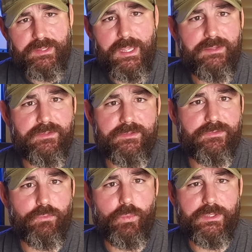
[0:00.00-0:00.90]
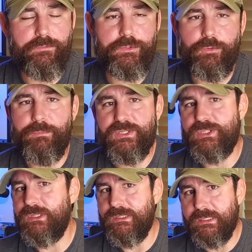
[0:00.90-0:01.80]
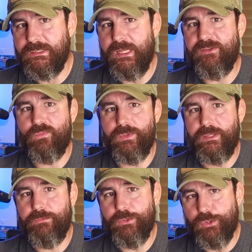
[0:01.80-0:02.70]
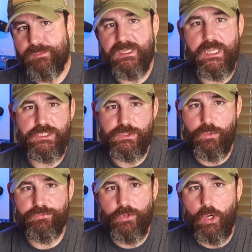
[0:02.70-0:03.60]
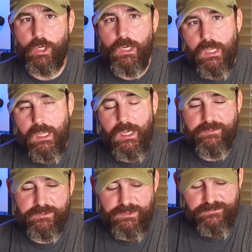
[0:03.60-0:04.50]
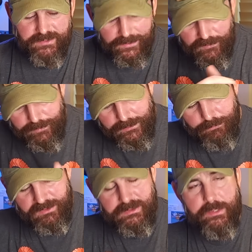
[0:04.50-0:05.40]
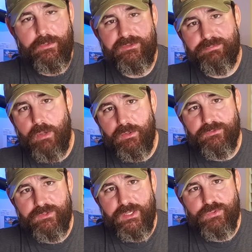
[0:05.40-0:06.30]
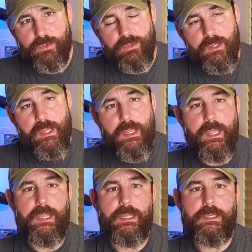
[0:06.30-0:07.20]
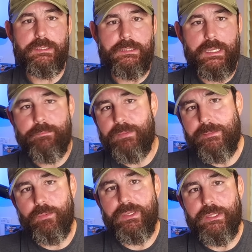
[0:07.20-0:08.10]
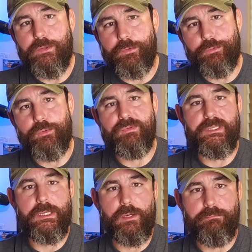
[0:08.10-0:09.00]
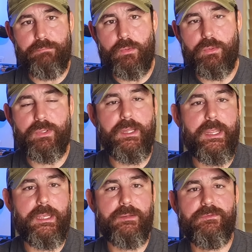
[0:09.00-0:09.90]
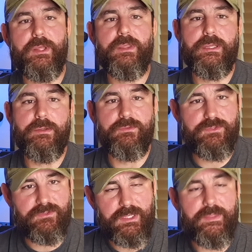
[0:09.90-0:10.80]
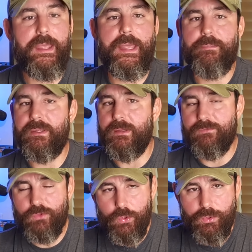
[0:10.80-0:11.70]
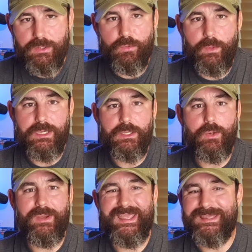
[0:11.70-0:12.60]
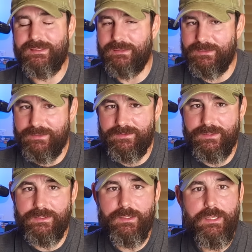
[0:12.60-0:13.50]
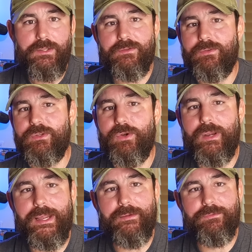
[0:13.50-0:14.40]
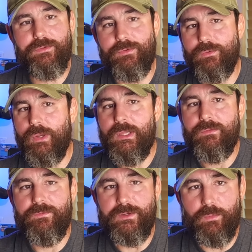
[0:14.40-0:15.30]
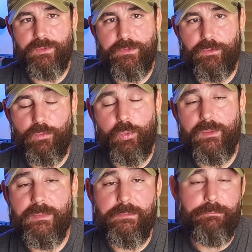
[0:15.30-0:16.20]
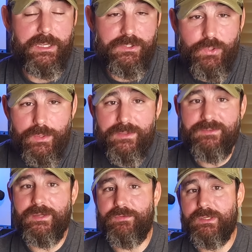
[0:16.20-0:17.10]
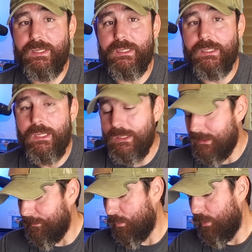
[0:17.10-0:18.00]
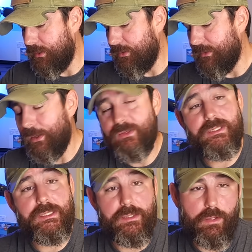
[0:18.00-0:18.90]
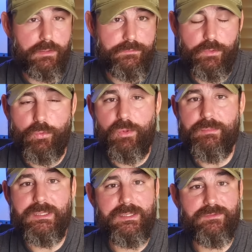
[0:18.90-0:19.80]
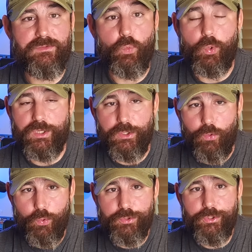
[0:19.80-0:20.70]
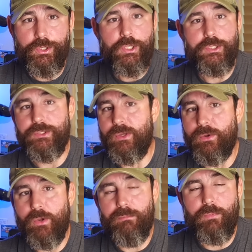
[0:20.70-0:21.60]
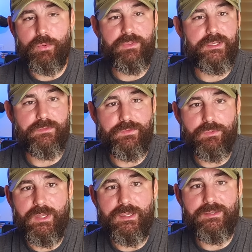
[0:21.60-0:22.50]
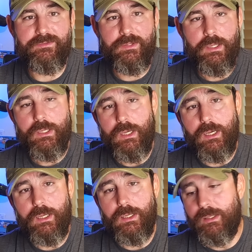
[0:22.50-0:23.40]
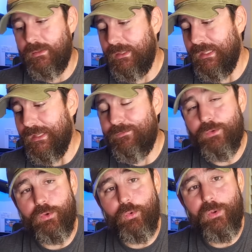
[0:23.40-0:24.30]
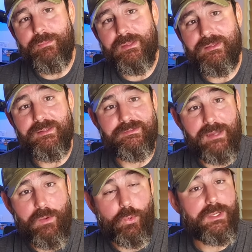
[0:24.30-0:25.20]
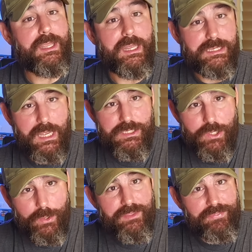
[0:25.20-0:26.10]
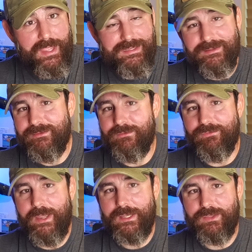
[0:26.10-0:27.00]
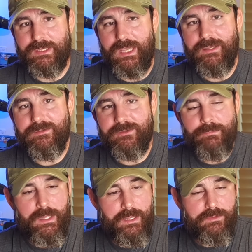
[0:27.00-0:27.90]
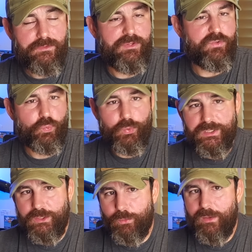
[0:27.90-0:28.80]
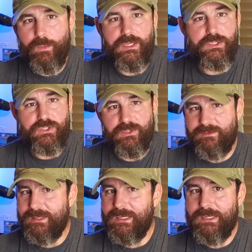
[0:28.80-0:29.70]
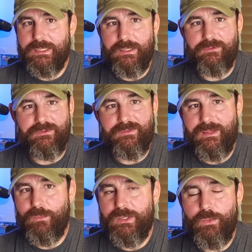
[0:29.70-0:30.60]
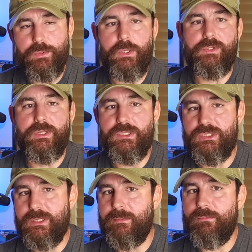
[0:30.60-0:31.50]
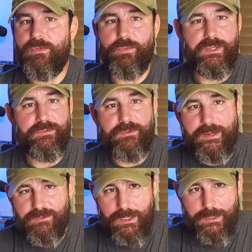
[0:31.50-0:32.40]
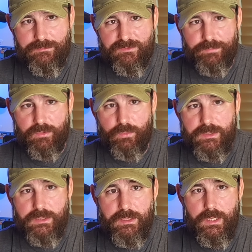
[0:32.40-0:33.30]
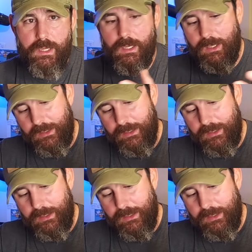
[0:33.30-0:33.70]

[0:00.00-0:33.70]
case is, whatever your mission dictates, whatever your communication goals are, I suggest that everybody put together a small schedule and get people in their group to get on board. And if nothing else, just get in the habit of tuning the radio and listening so you don't have to fiddle with your equipment. By doing this every day, number one, you guarantee that all of your equipment is in working order. You don't go more than a few days. Uh, if your equipment is not working and not knowing that that is in fact the case. So it's a really great way, just like anything else, the same way you would go to the gym three to five times per week. I